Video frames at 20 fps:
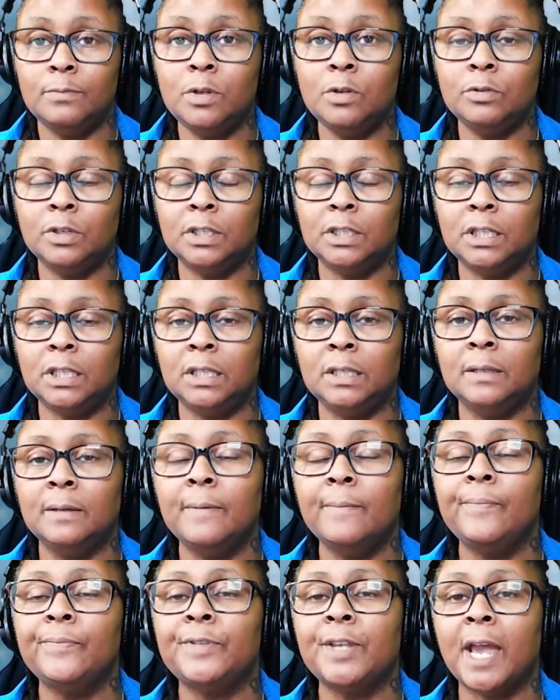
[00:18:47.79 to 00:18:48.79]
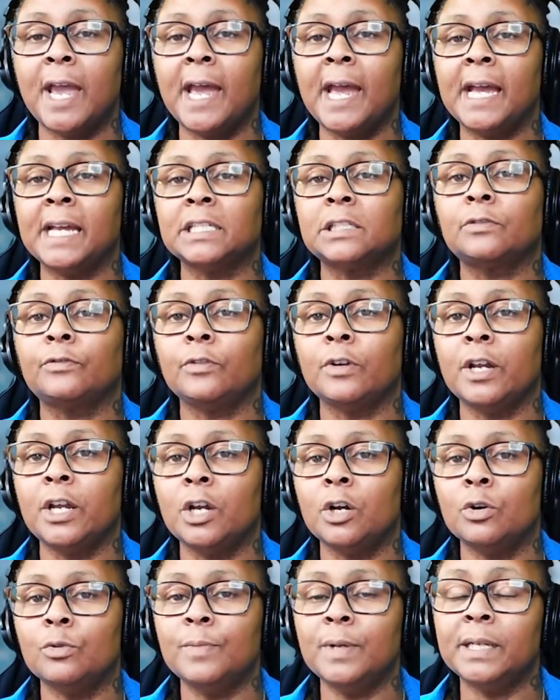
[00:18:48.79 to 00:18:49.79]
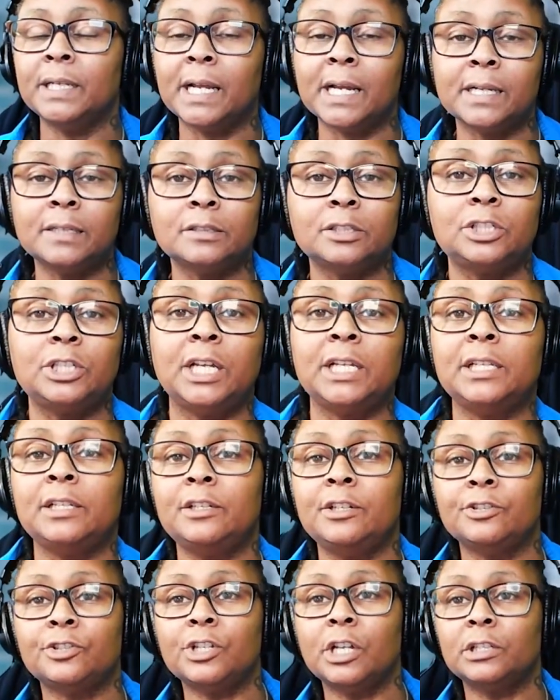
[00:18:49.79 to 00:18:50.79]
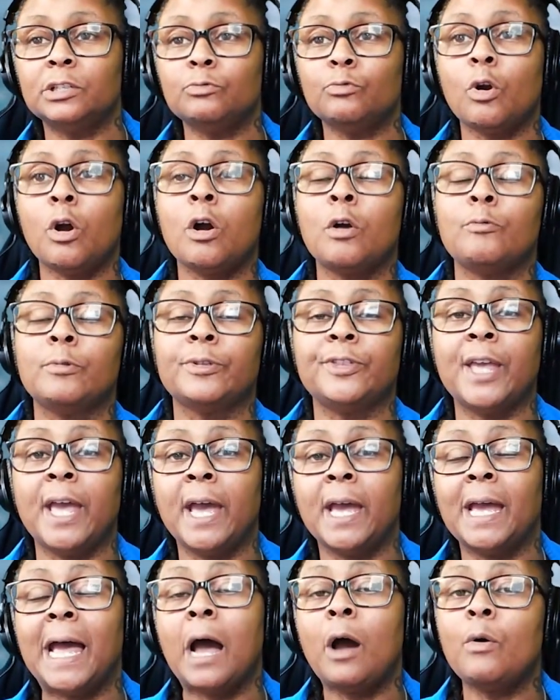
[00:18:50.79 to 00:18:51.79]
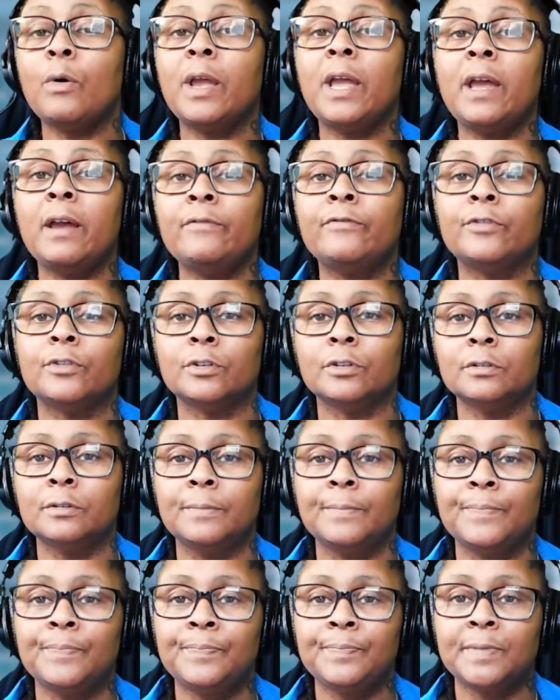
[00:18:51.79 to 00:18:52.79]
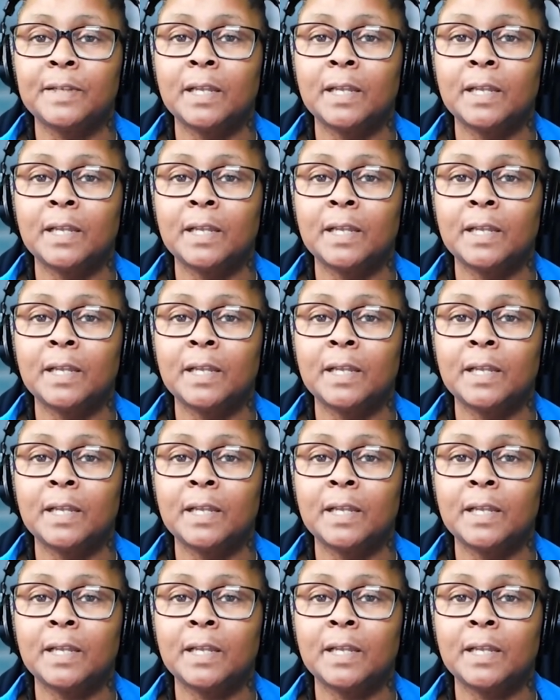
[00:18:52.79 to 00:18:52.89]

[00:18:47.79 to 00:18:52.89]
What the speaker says: community to ask for help. And I understand, and there's nothing wrong with that. However,